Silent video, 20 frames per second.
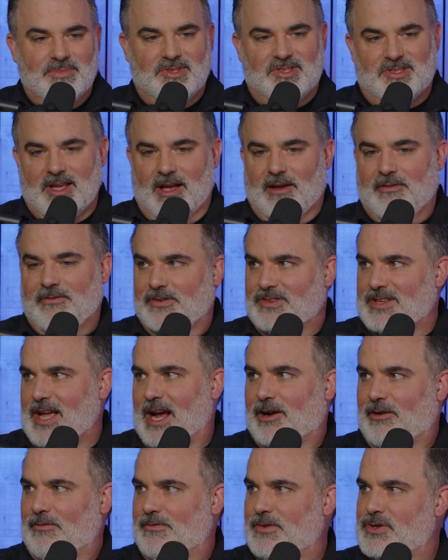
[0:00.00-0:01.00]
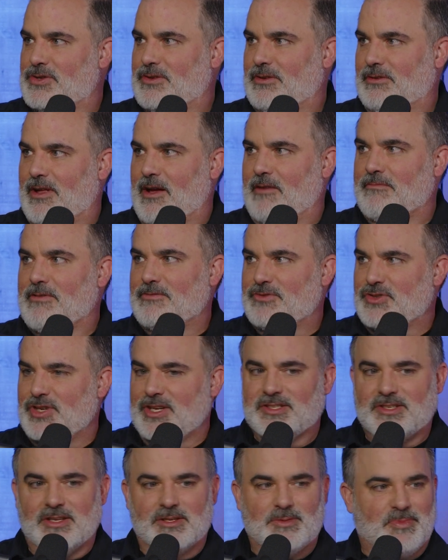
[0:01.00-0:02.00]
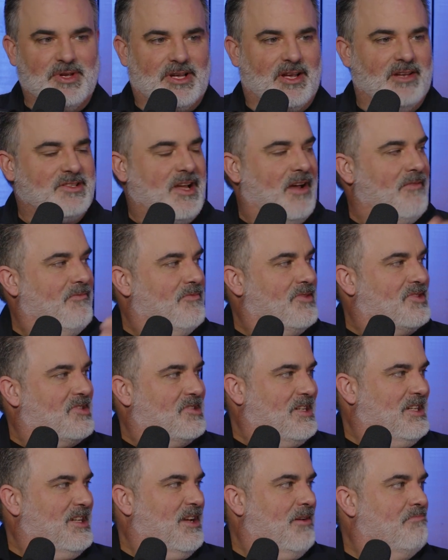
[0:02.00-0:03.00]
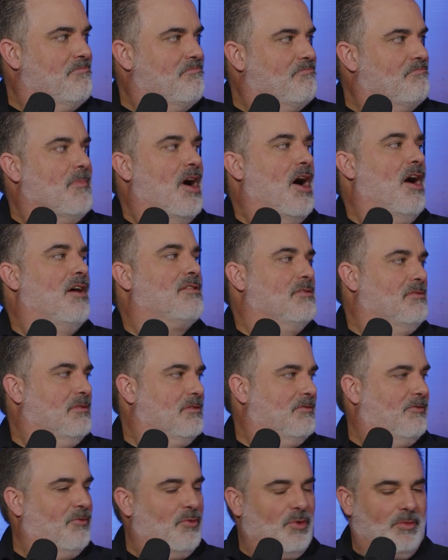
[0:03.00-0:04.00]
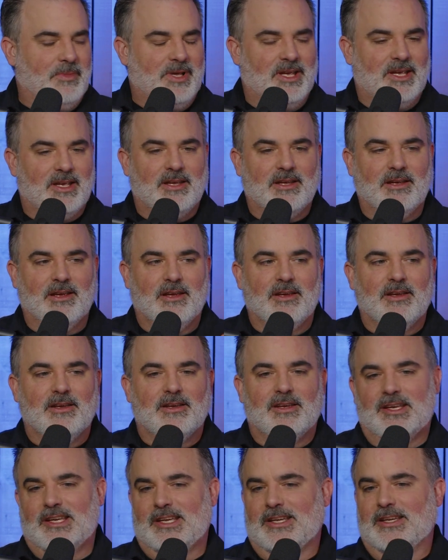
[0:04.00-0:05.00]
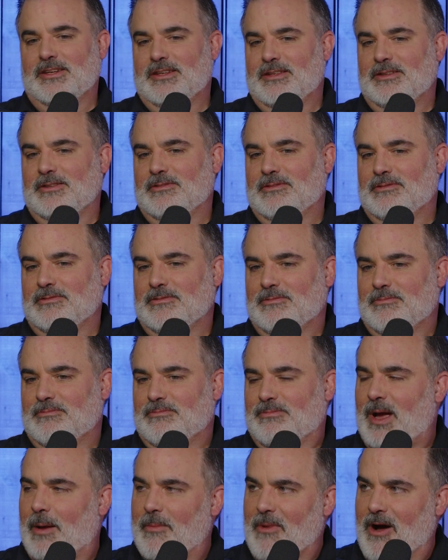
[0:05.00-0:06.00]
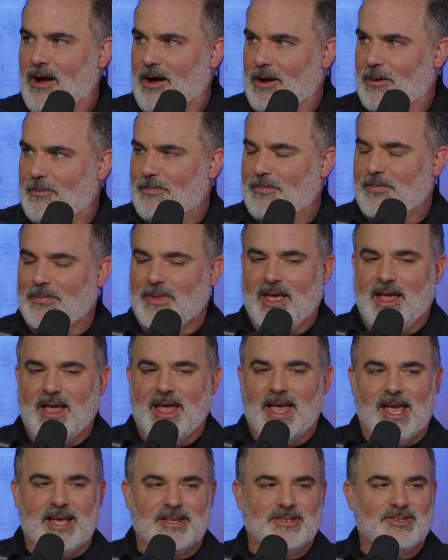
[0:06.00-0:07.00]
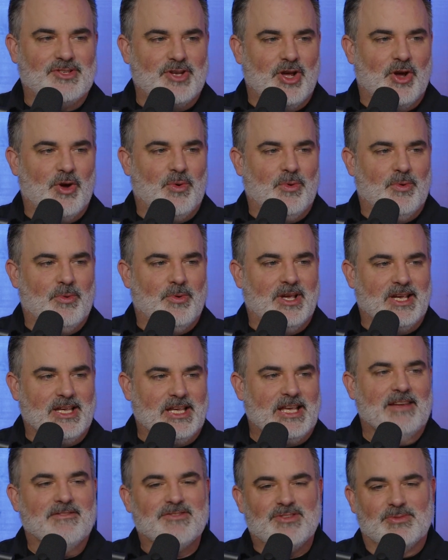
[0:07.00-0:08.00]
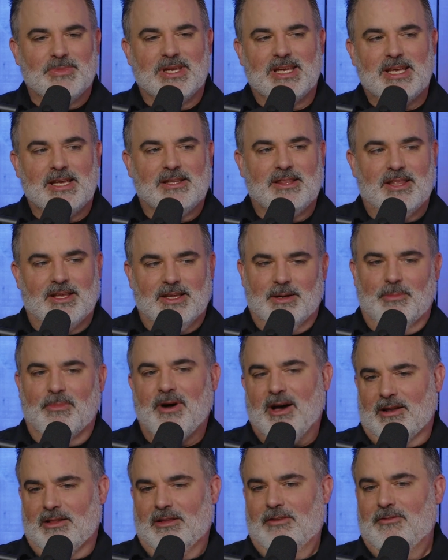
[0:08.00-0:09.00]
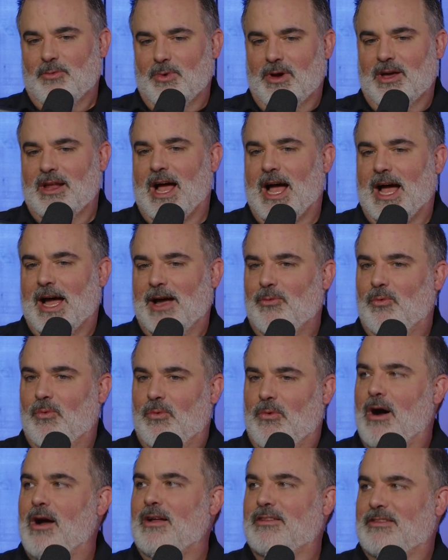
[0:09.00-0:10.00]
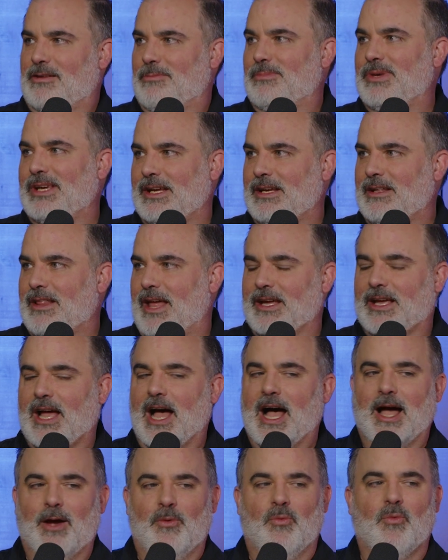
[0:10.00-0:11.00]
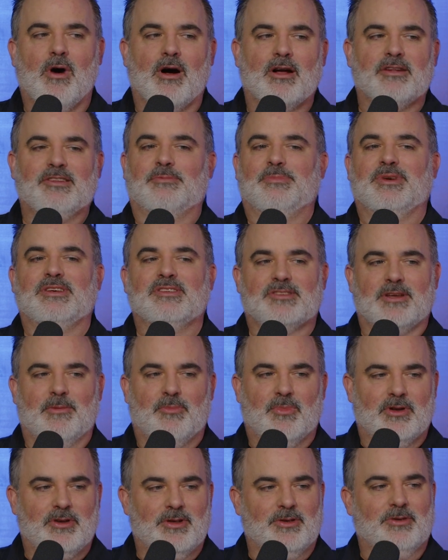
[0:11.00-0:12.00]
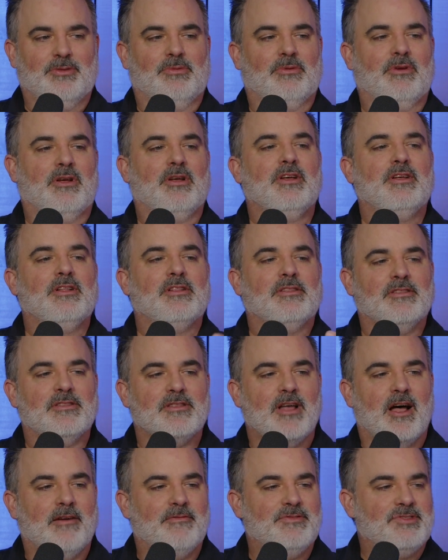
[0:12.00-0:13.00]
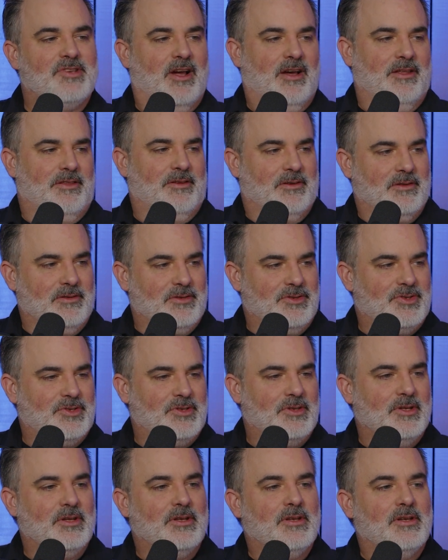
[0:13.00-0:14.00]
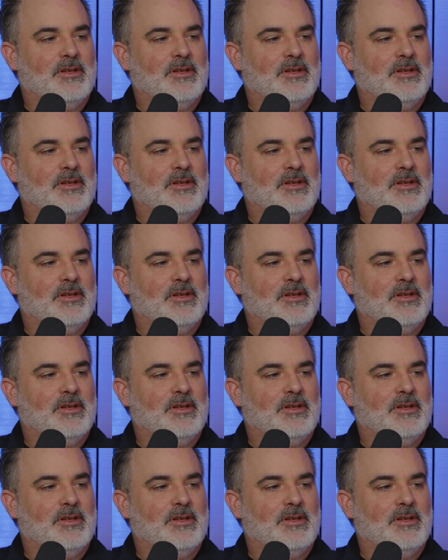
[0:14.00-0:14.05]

self-sacrificial love of Jesus, because I've seen it modeled for me in my mom. And so it gives me then a model of what I want to be. Like, I want to be someone who loves others